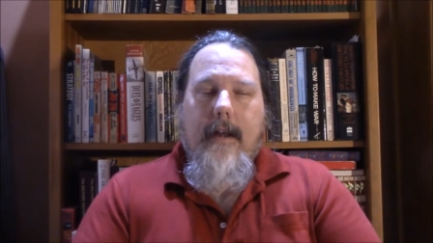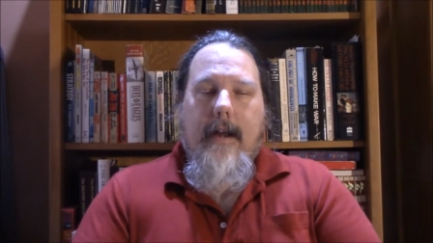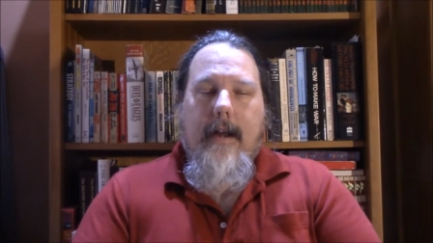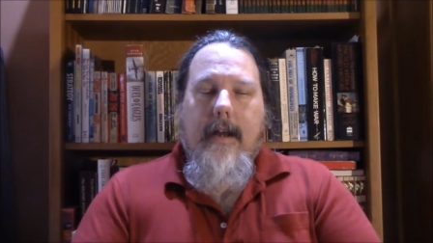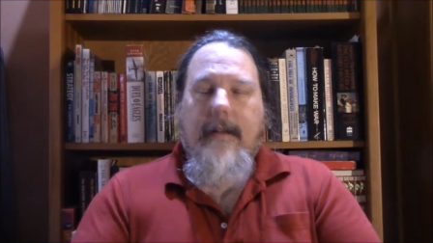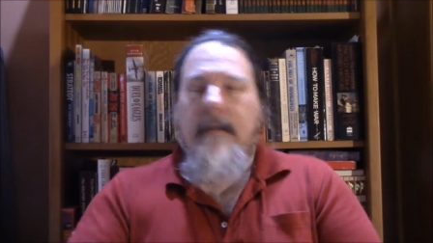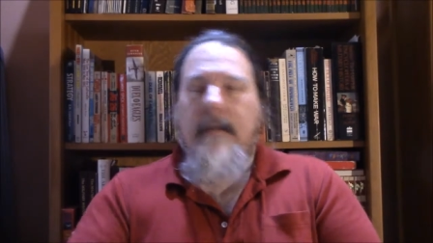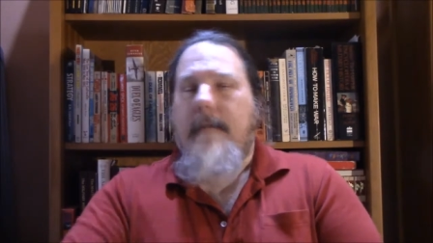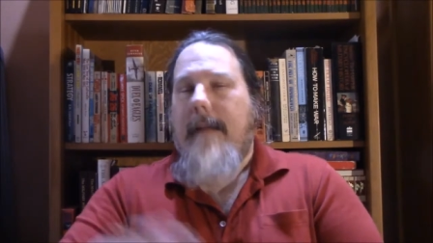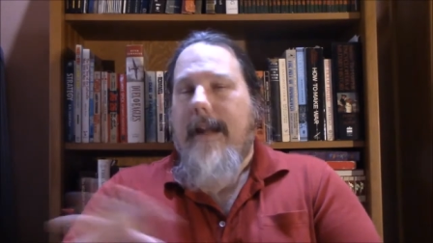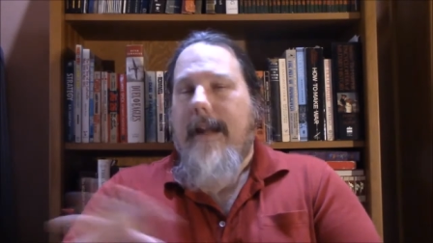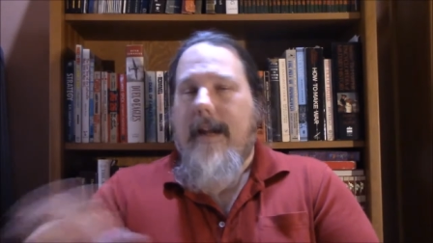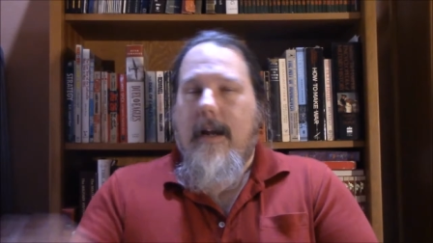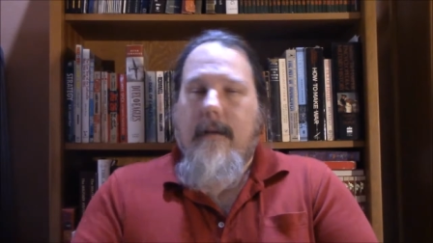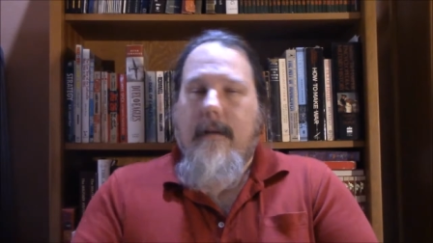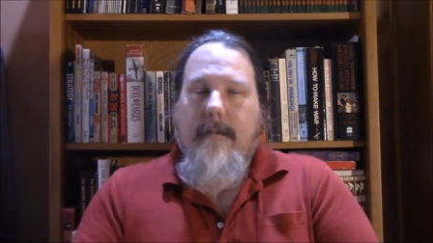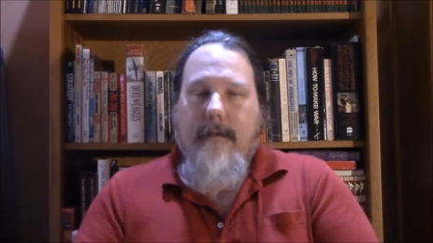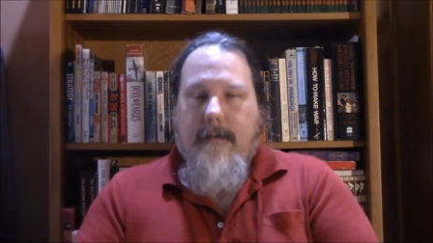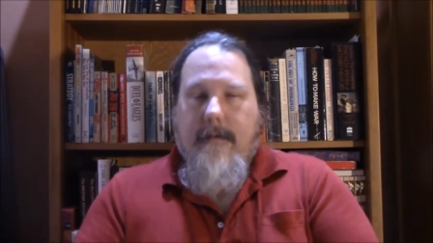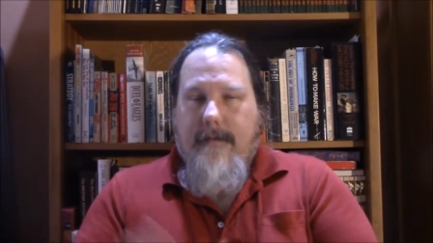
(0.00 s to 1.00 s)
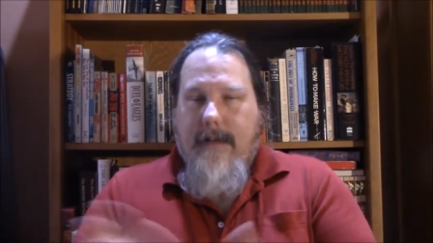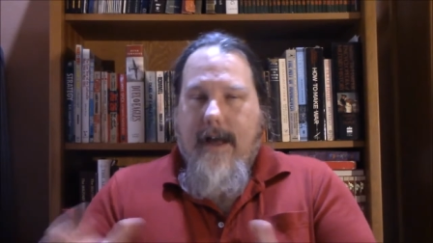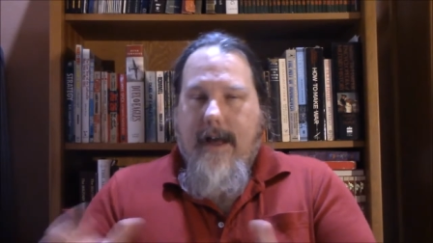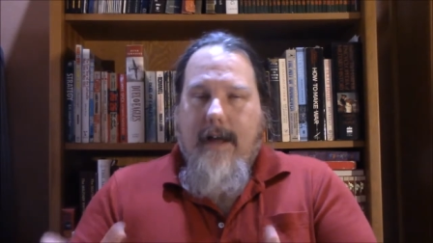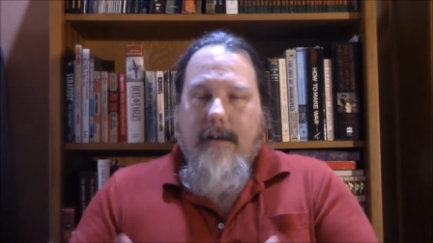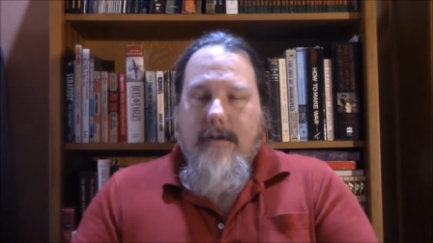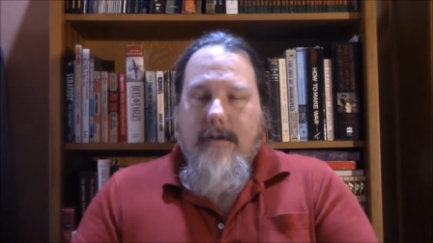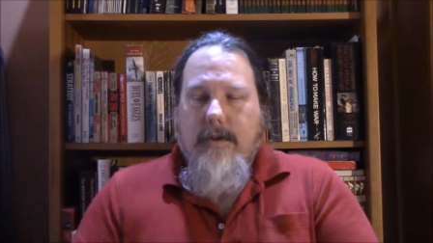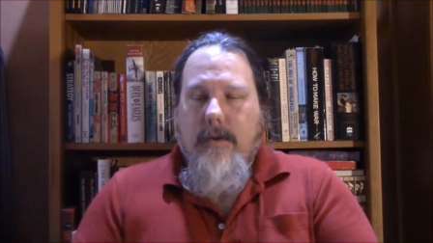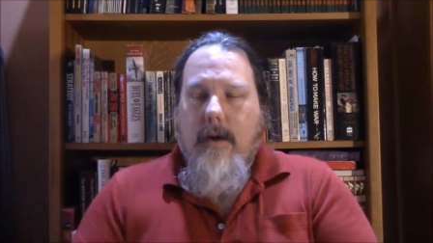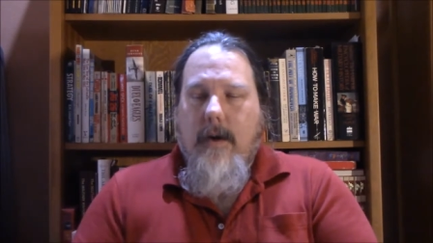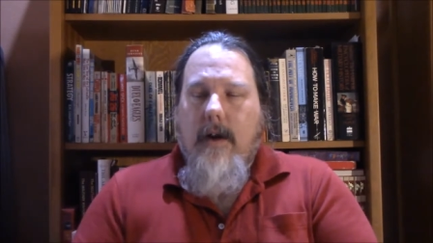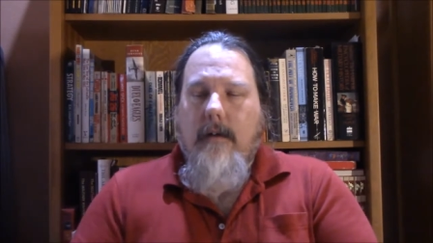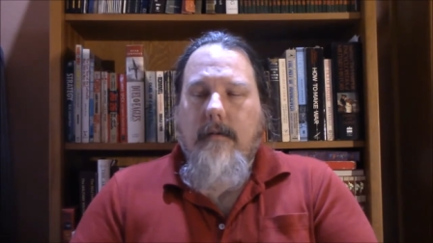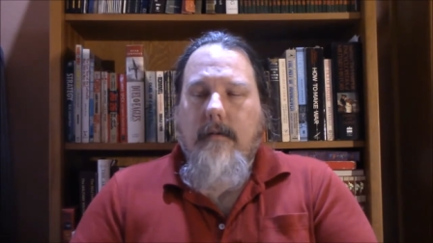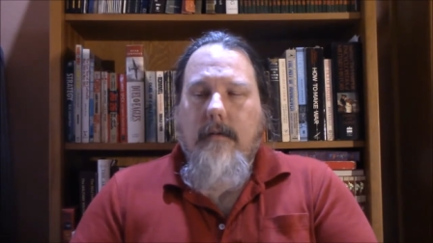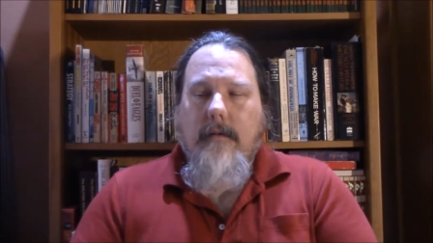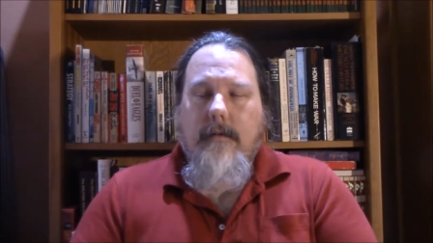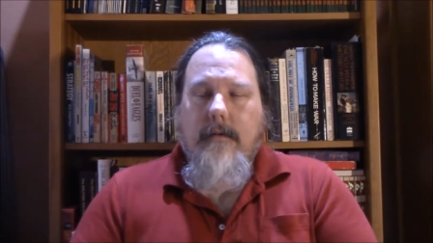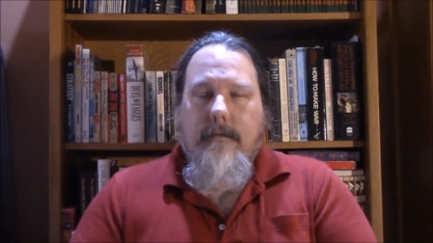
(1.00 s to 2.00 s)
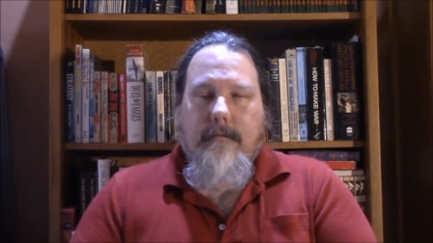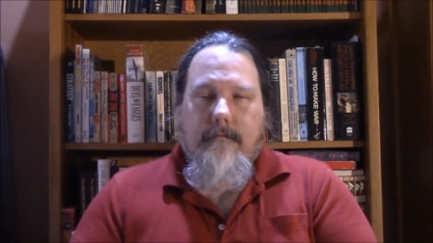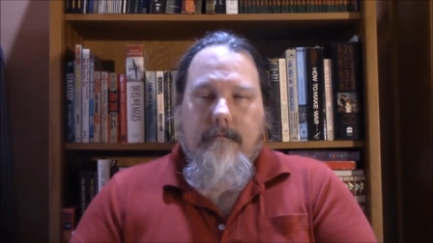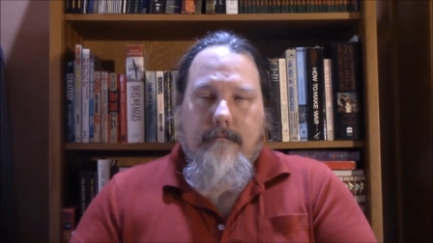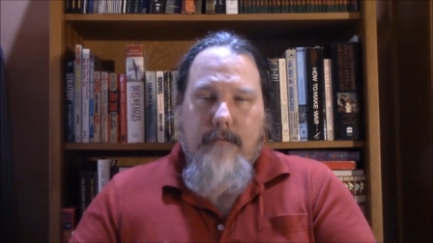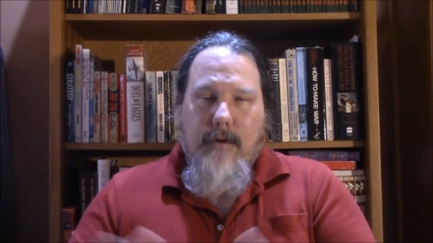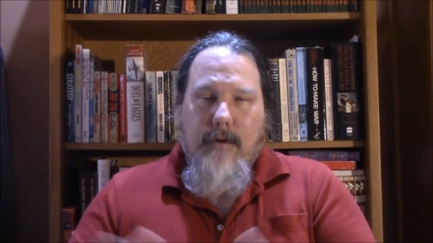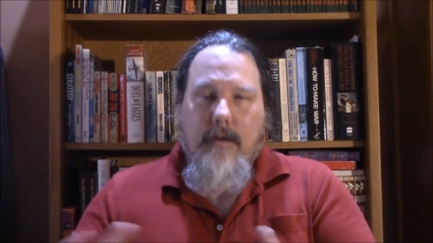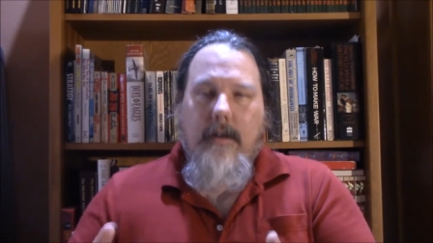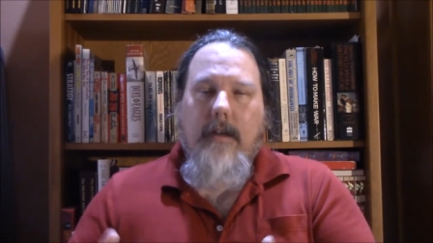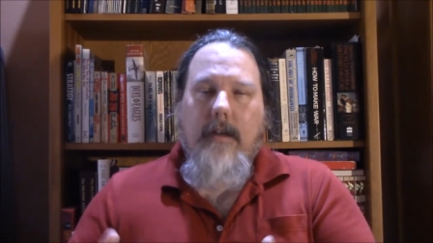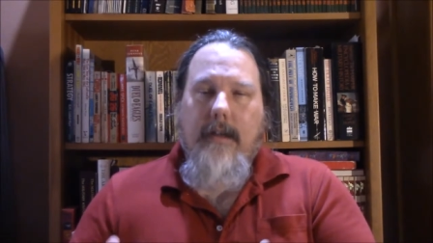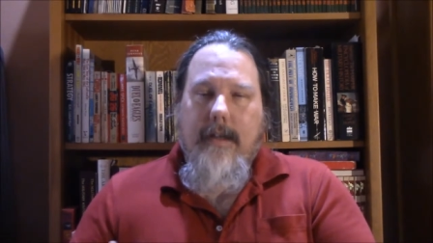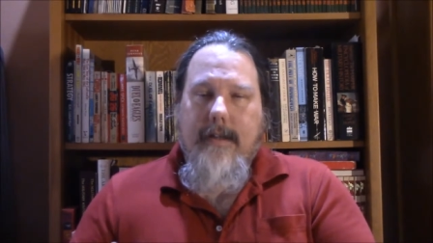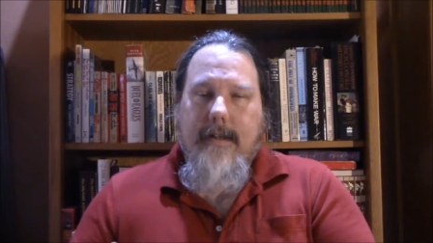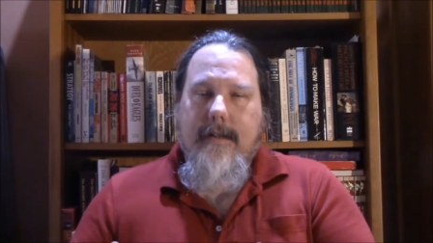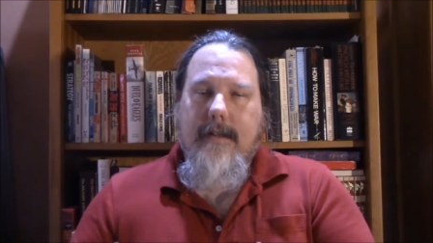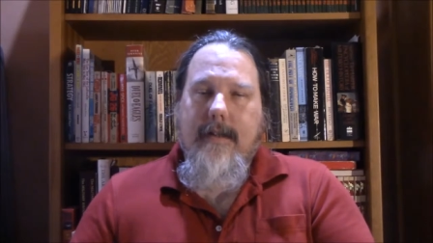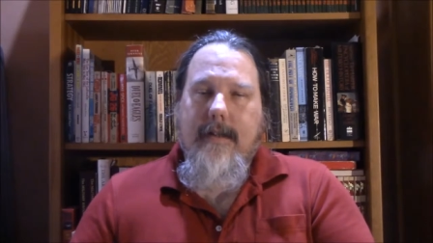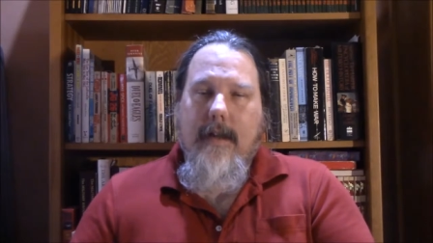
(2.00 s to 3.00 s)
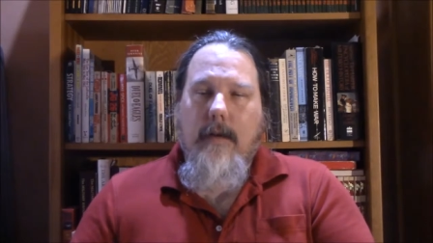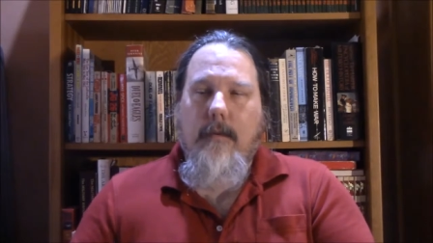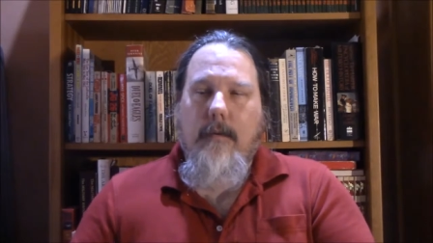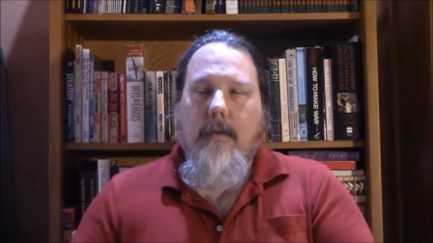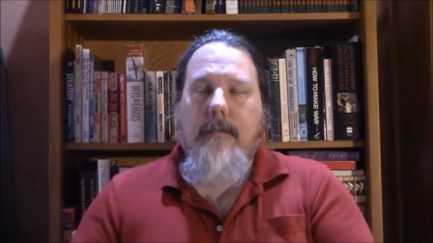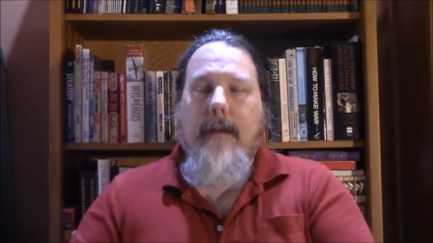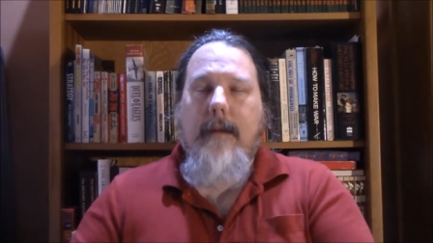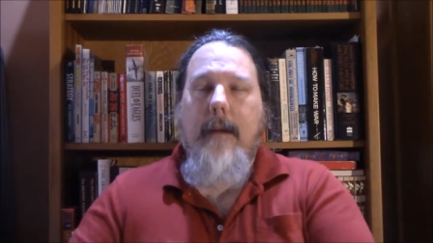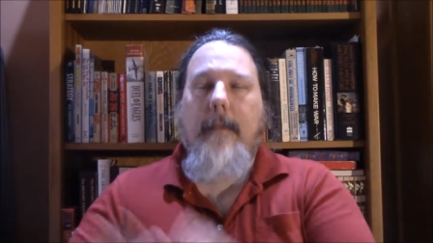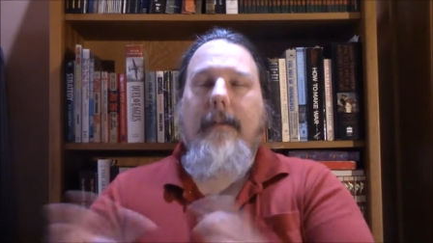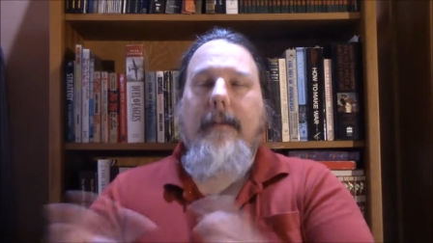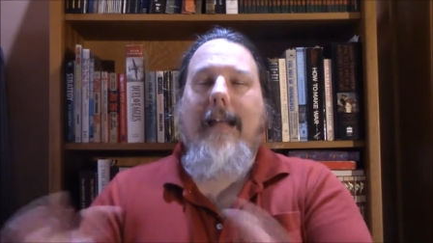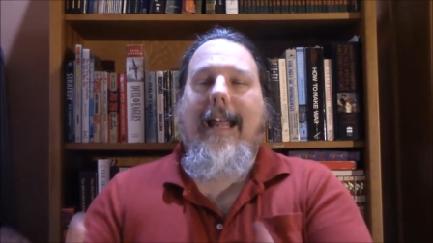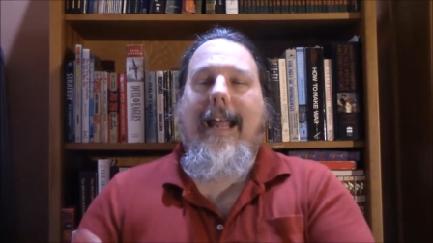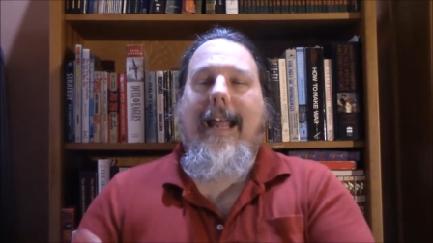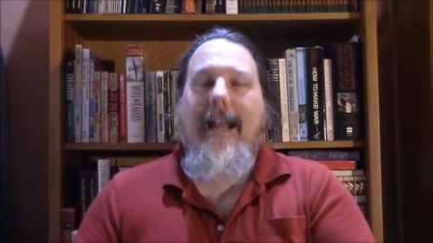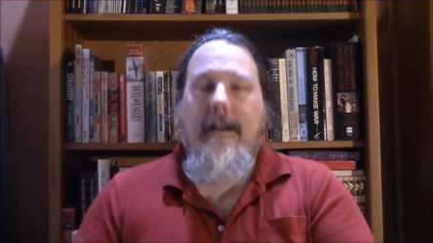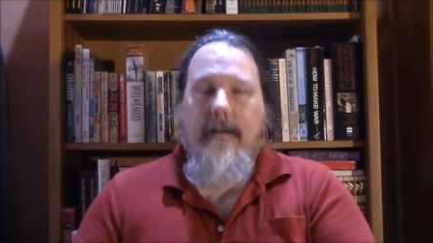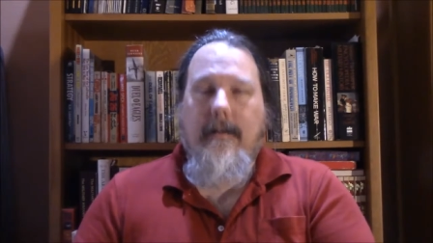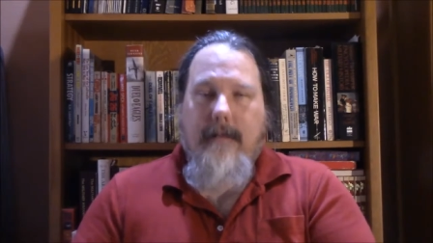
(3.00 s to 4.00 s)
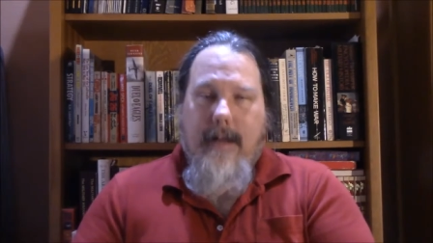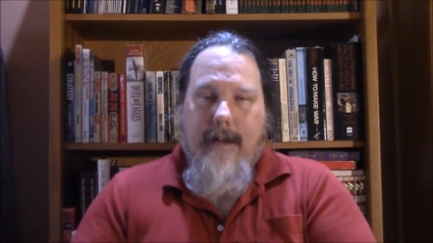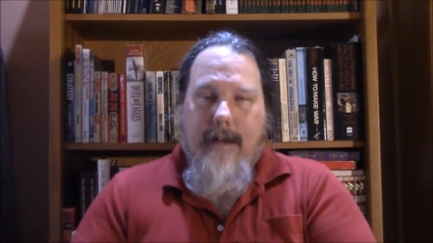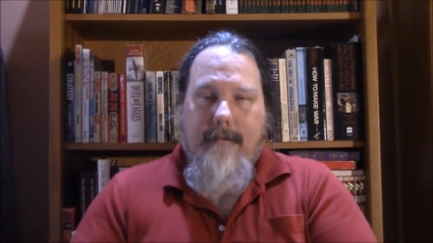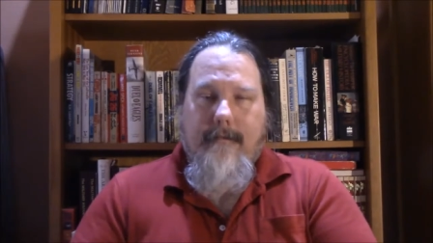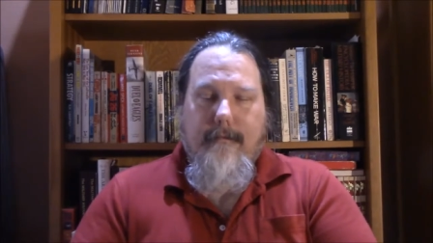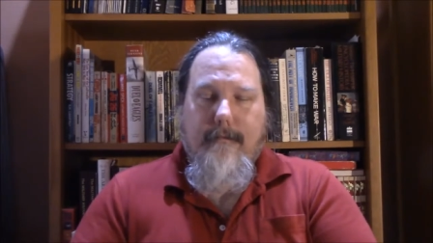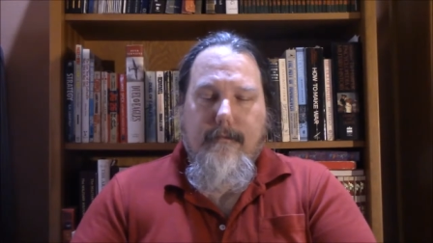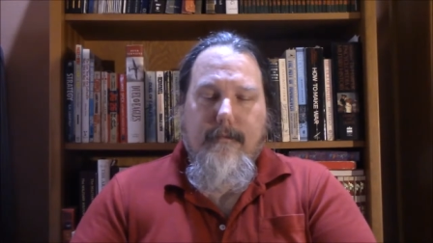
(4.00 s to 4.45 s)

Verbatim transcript: and the makeup of that, so I'll build a list that would be able to handle that.